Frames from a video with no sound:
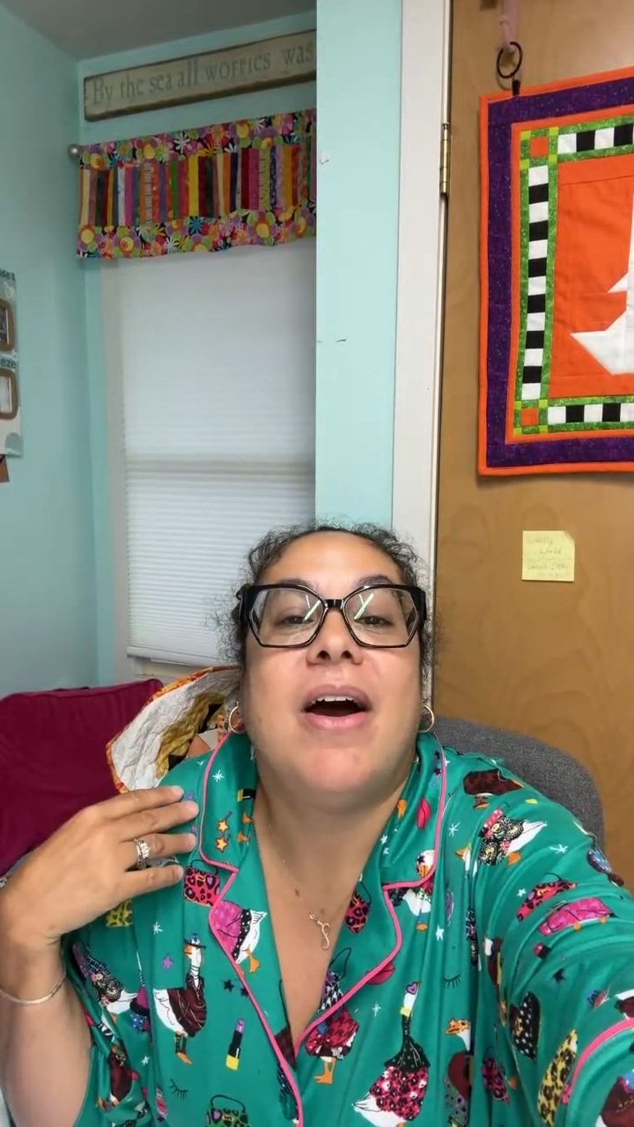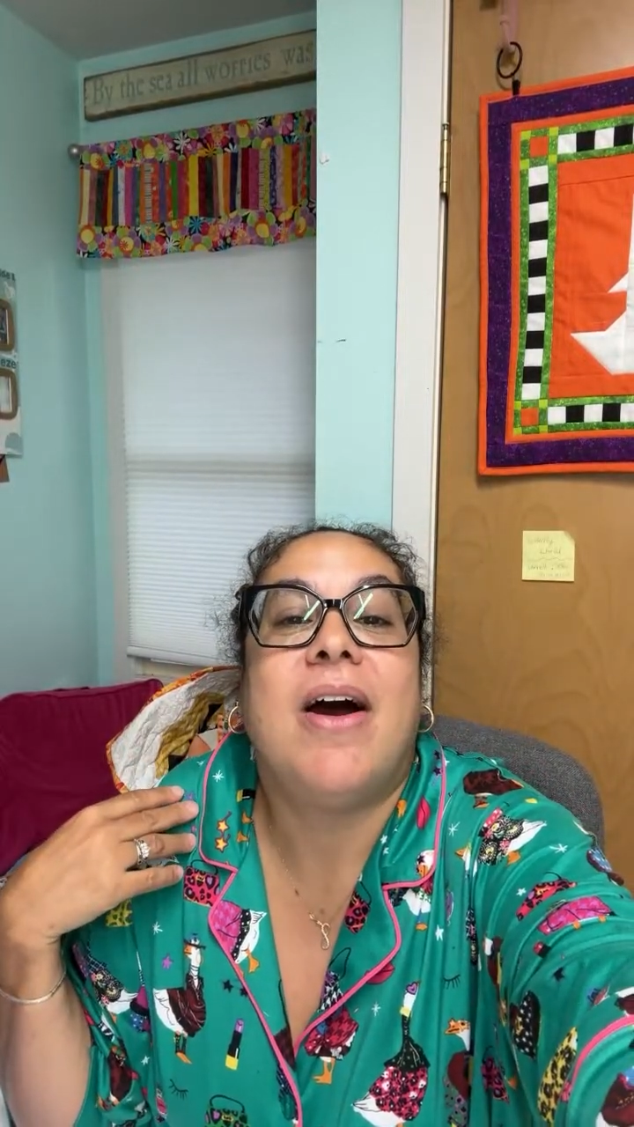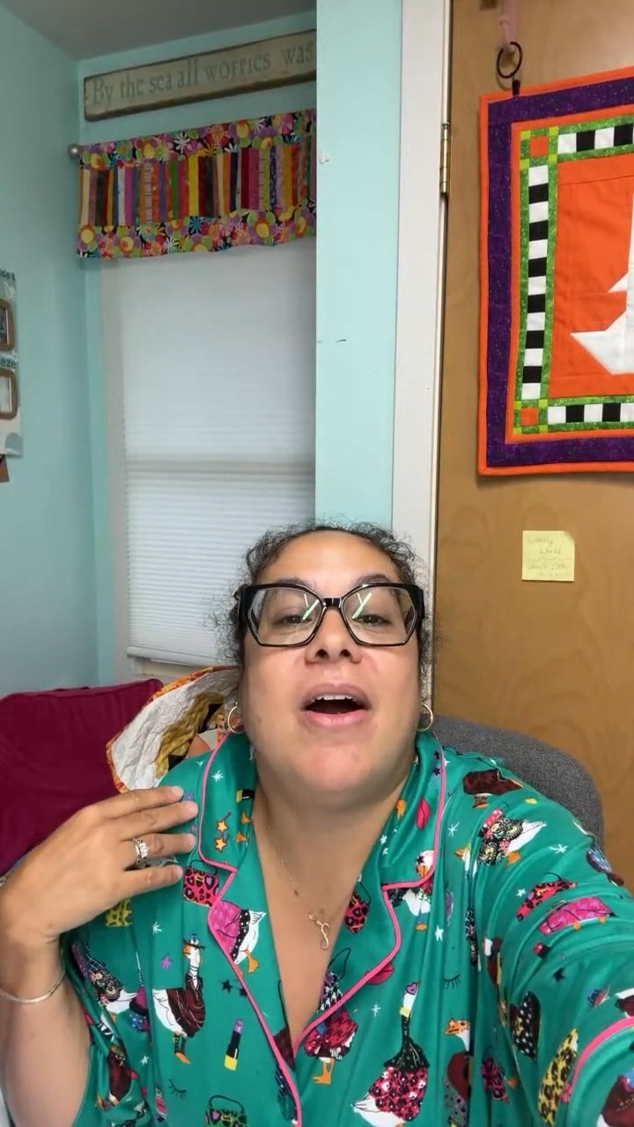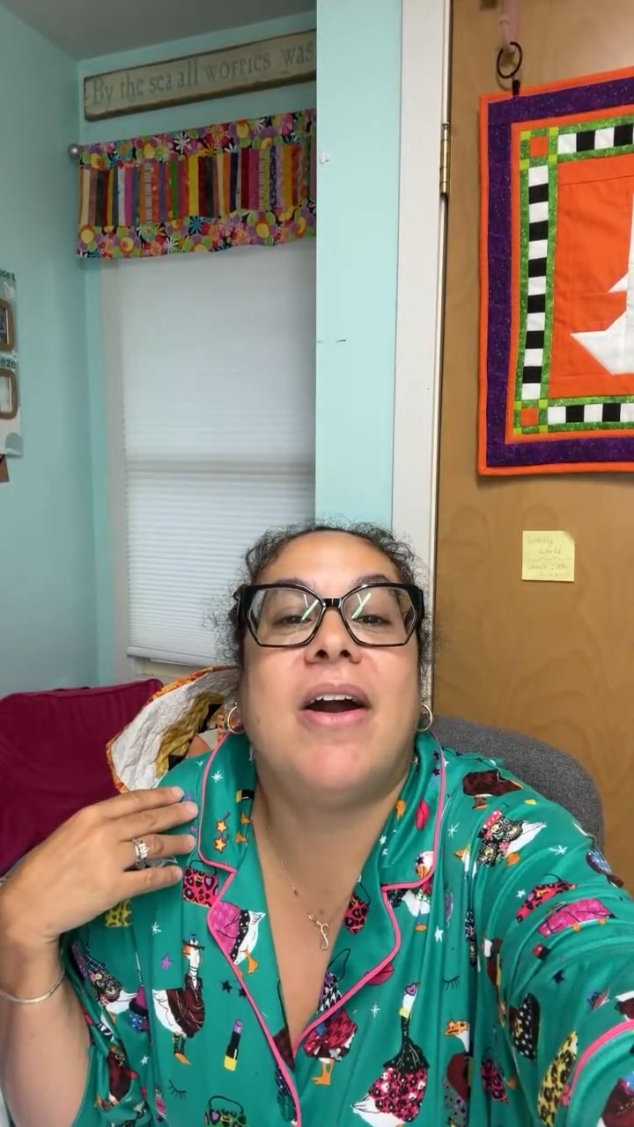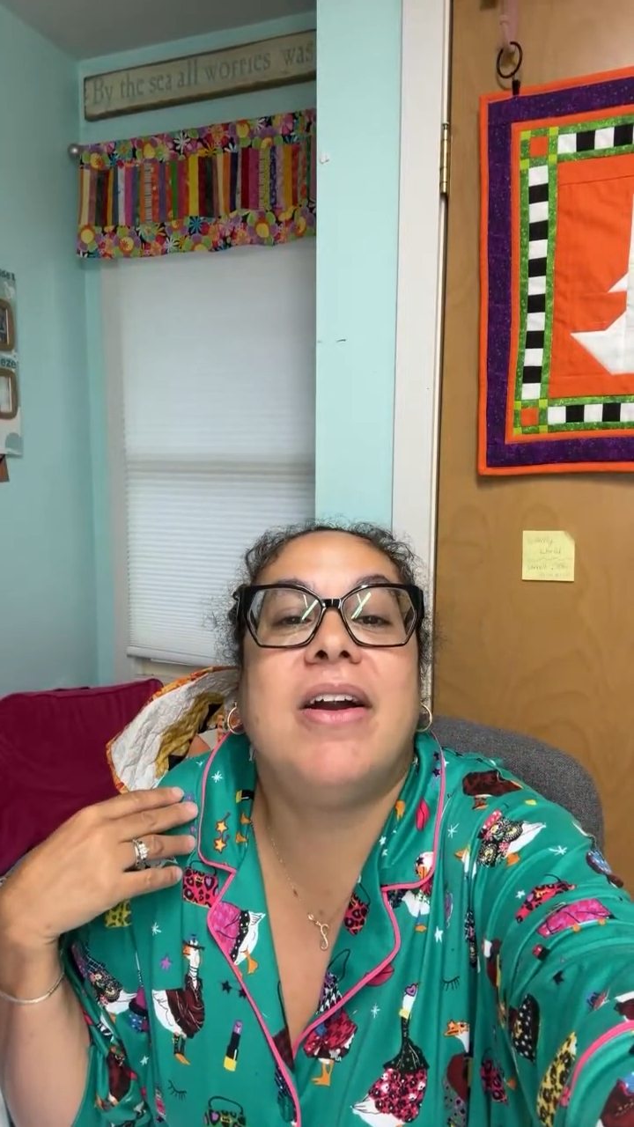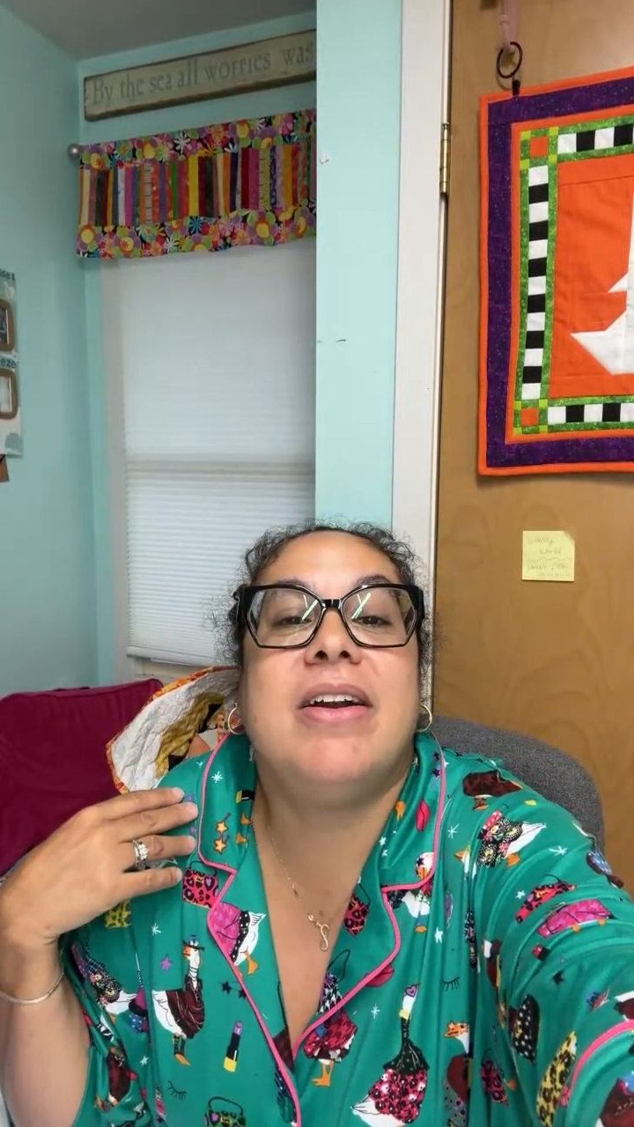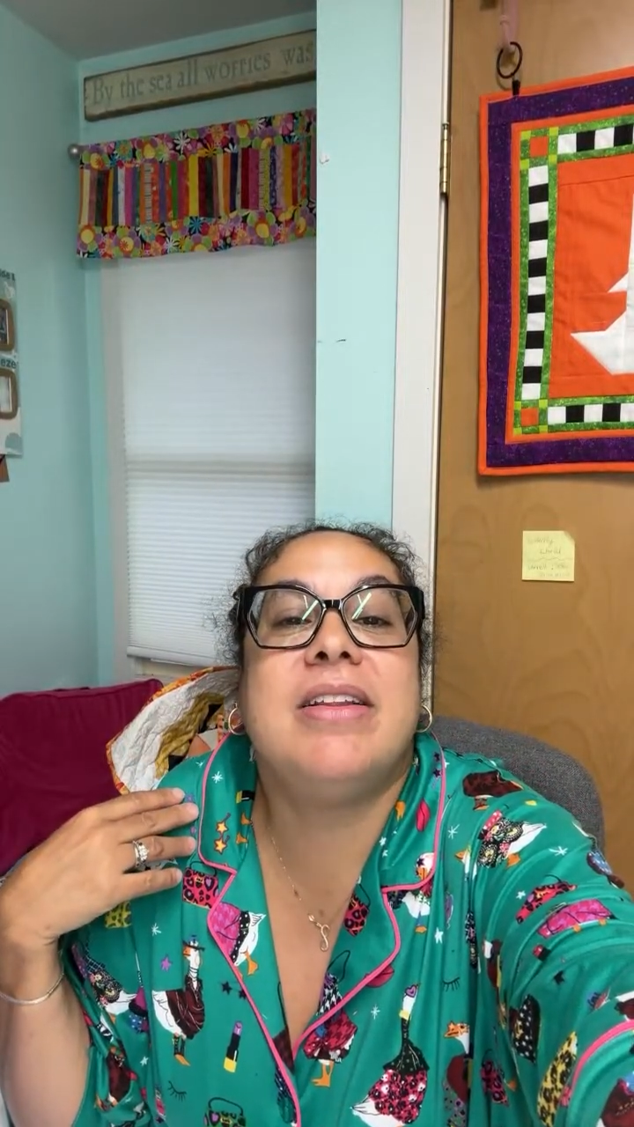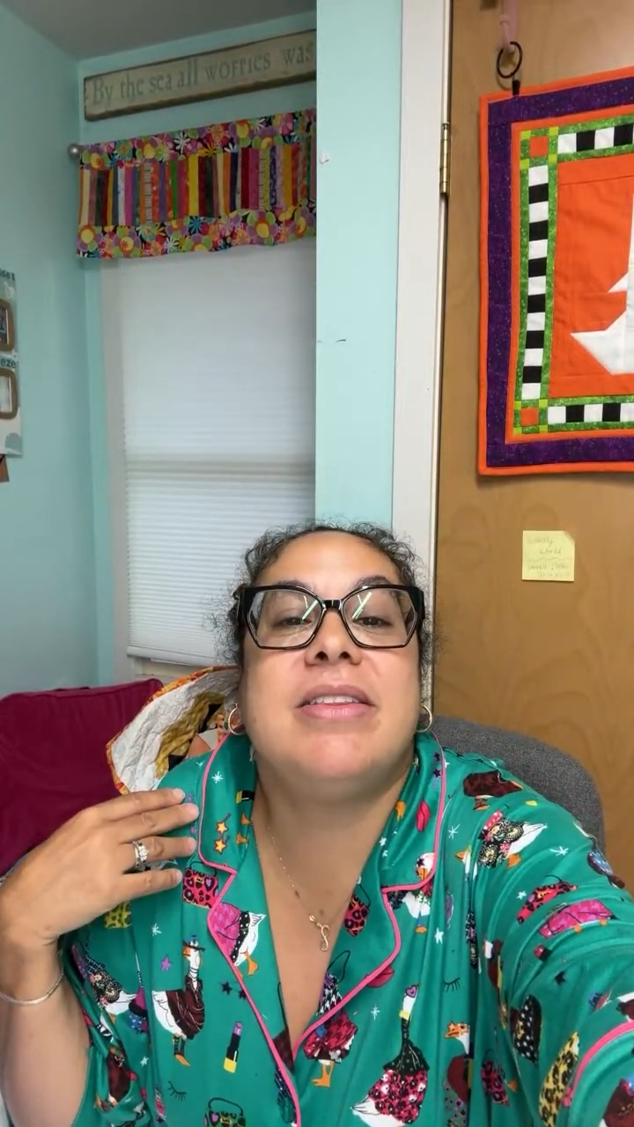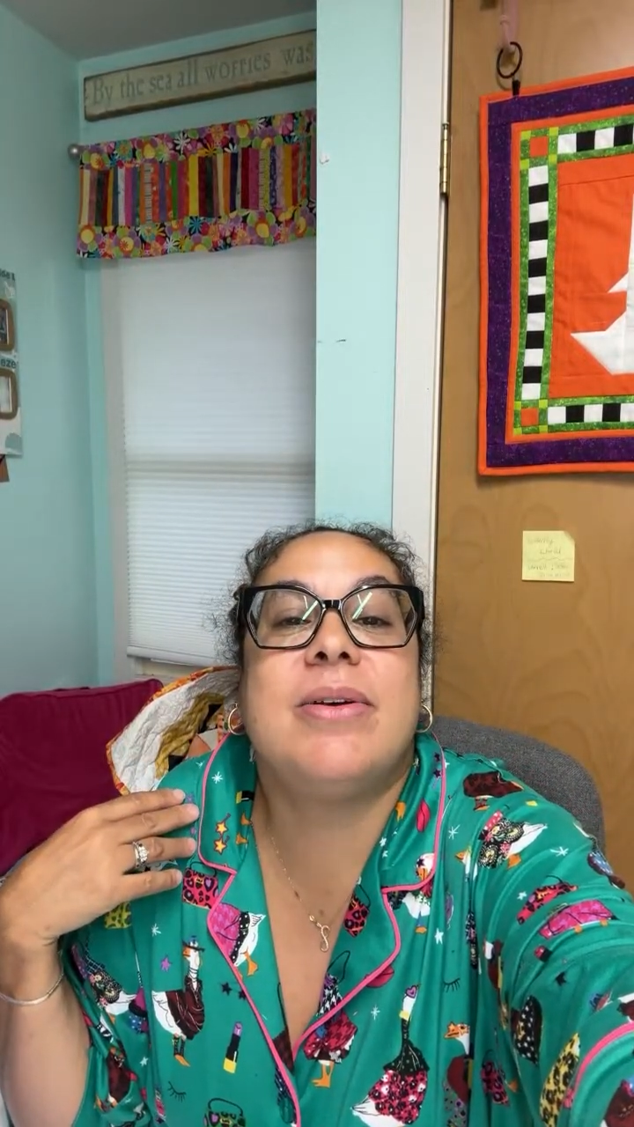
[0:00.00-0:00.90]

Aren't